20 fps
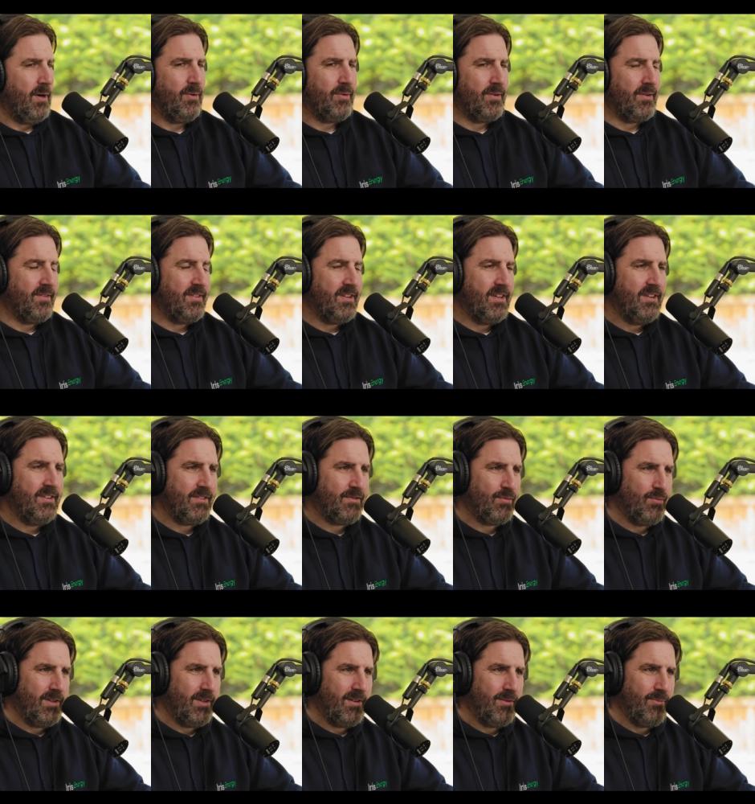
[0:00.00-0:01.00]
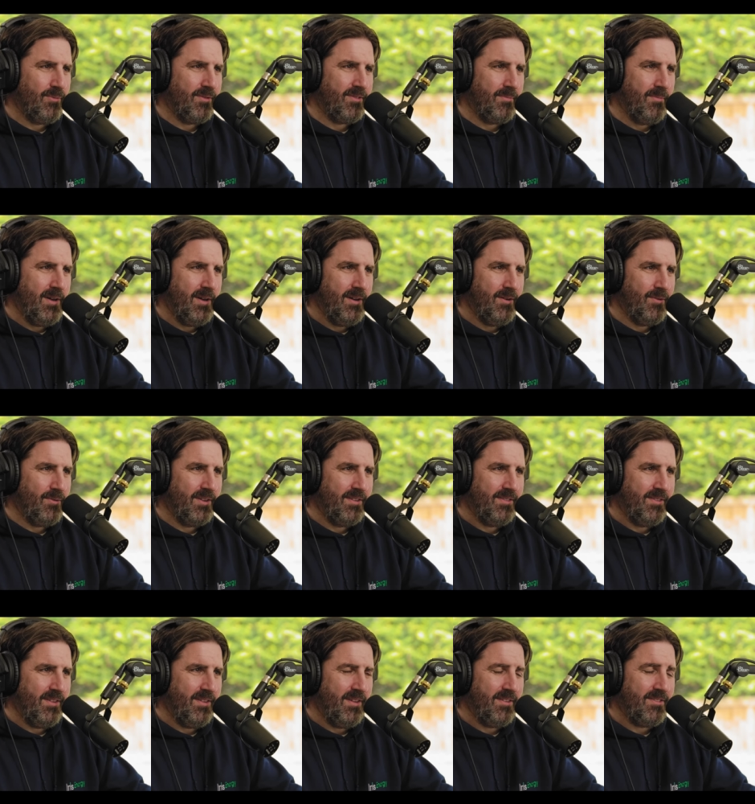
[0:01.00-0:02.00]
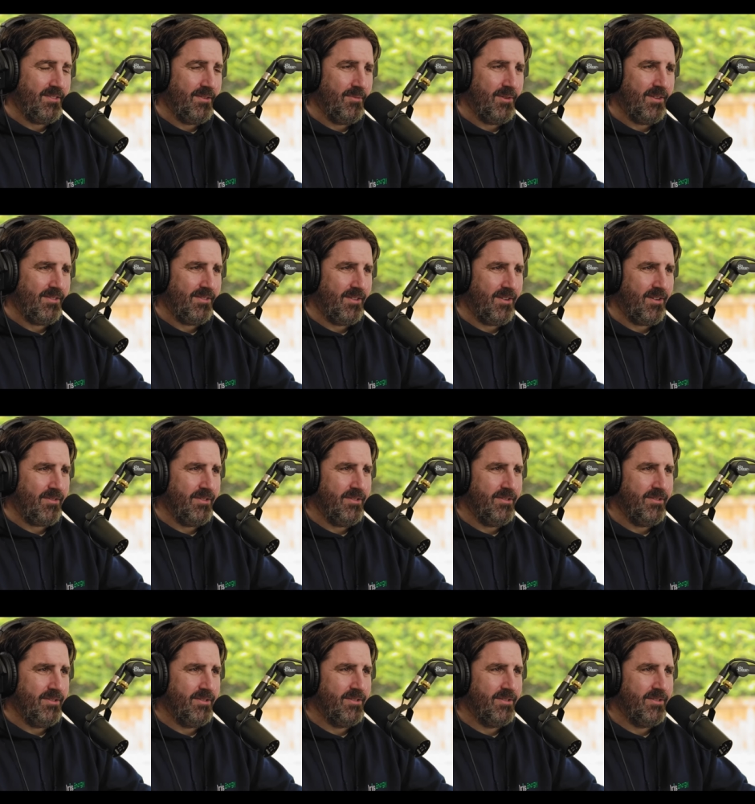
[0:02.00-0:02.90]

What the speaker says: hold on, Tinder Swindler was a male. Isn't that a similar scenario?